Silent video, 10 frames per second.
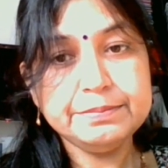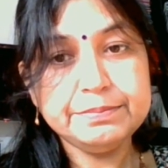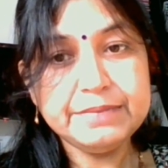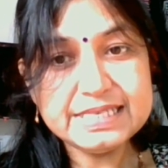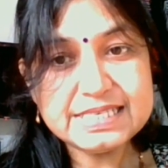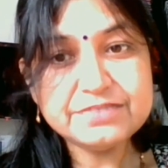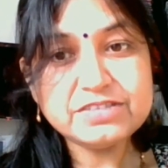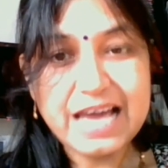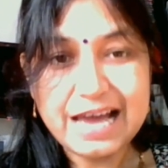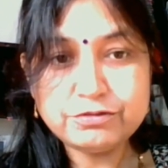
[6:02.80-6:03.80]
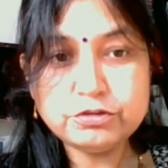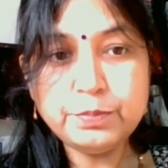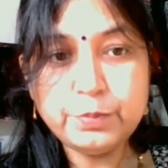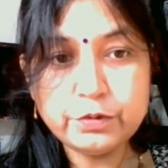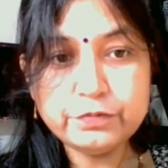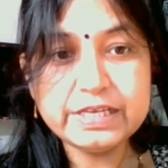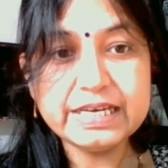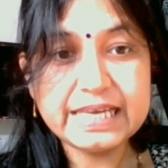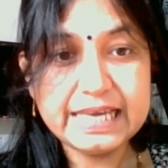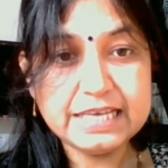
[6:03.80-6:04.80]
Plaintiffs have to prove
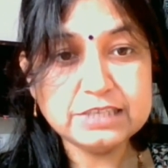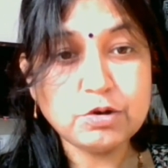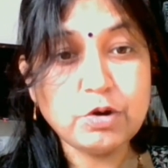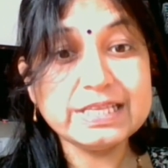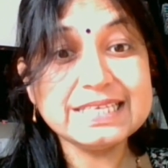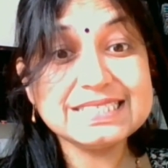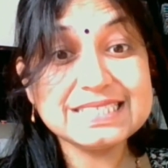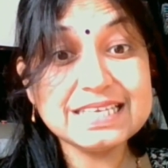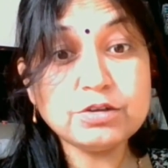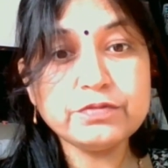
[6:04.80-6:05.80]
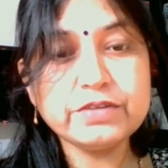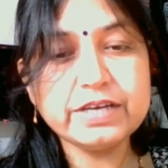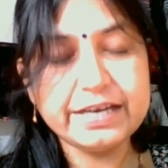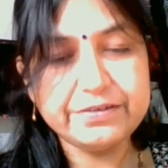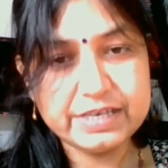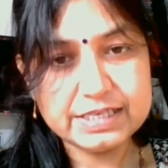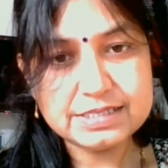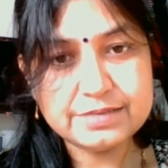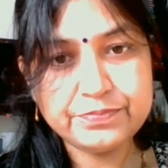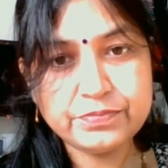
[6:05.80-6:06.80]
their case on the strength of their
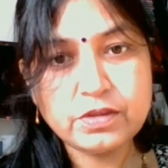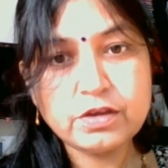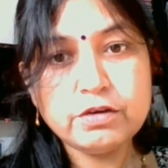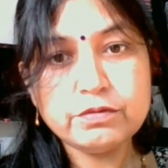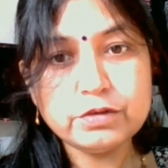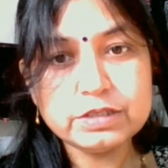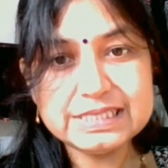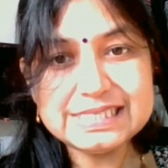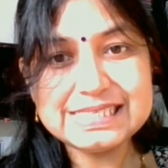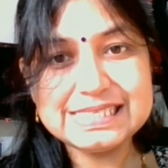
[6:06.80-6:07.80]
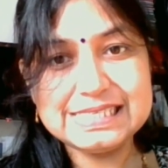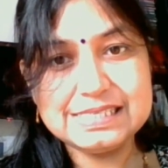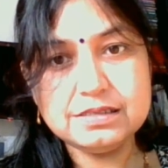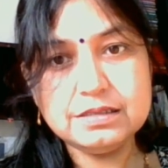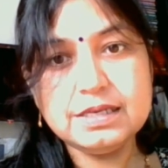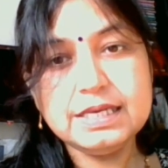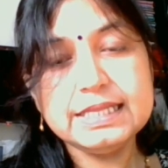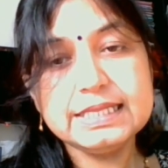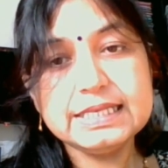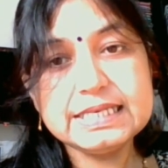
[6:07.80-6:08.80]
evidence. For this reason,
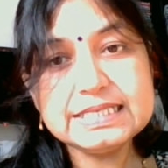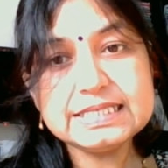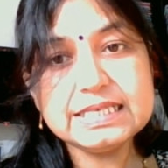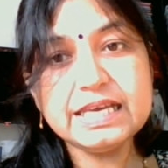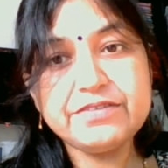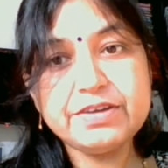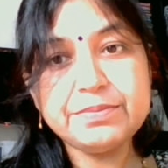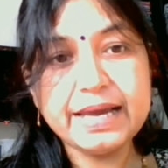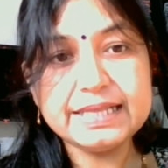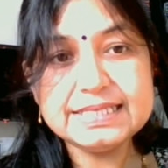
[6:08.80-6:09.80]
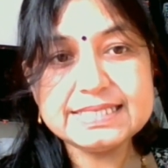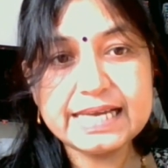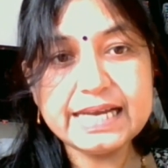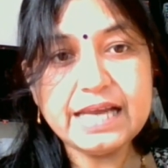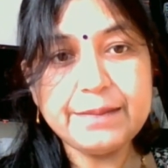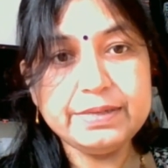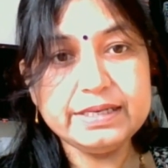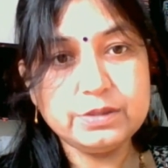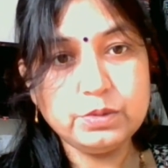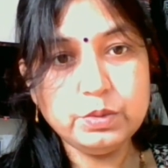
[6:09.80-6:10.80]
the reasoning given by the second
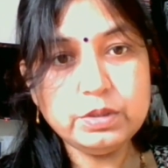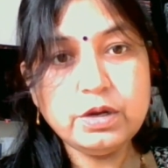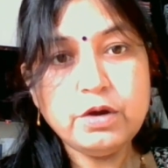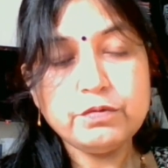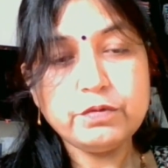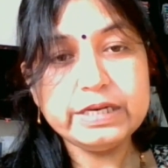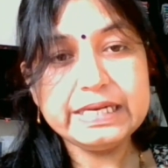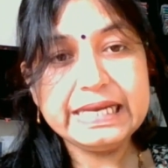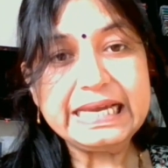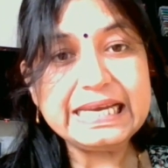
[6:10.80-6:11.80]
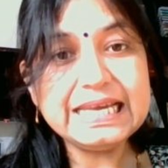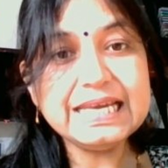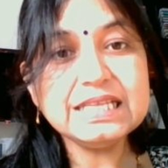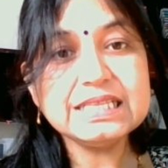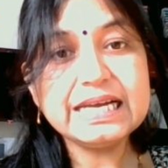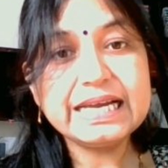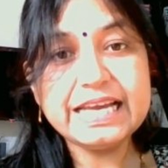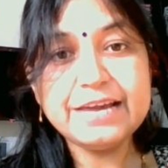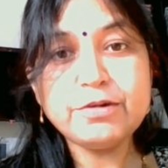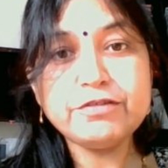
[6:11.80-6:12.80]
appellate court for decreeing the
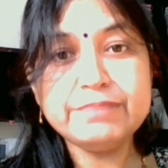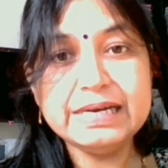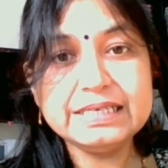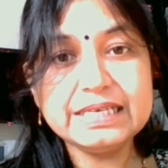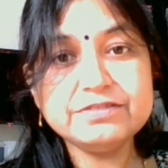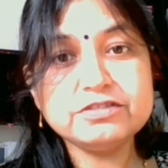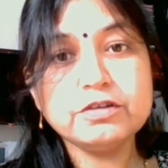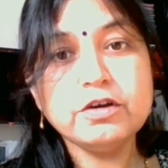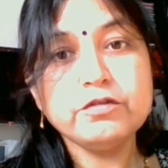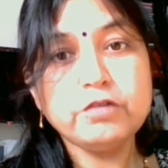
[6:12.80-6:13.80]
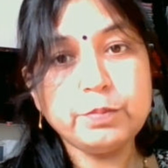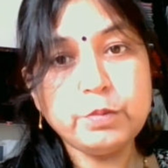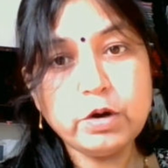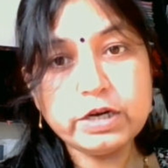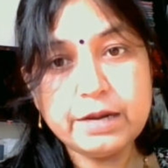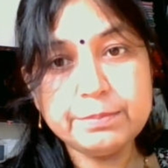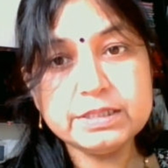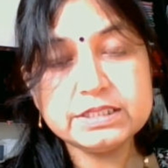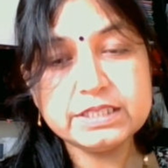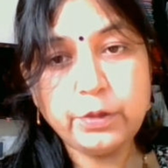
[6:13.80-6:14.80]
claim of plaintiffs for plot
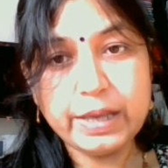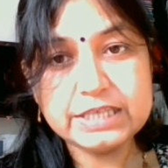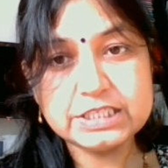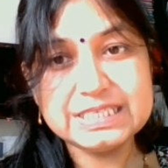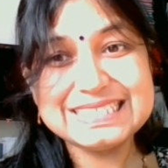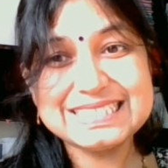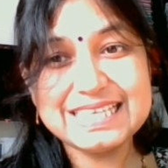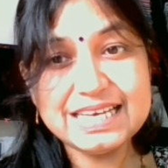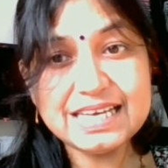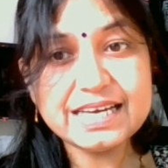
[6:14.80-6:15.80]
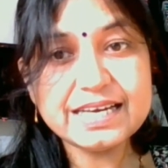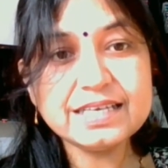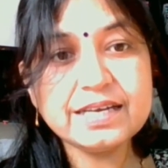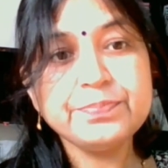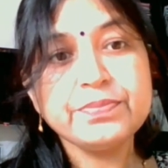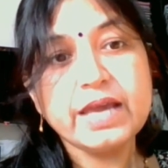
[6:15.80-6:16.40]
numbers in question is incorrect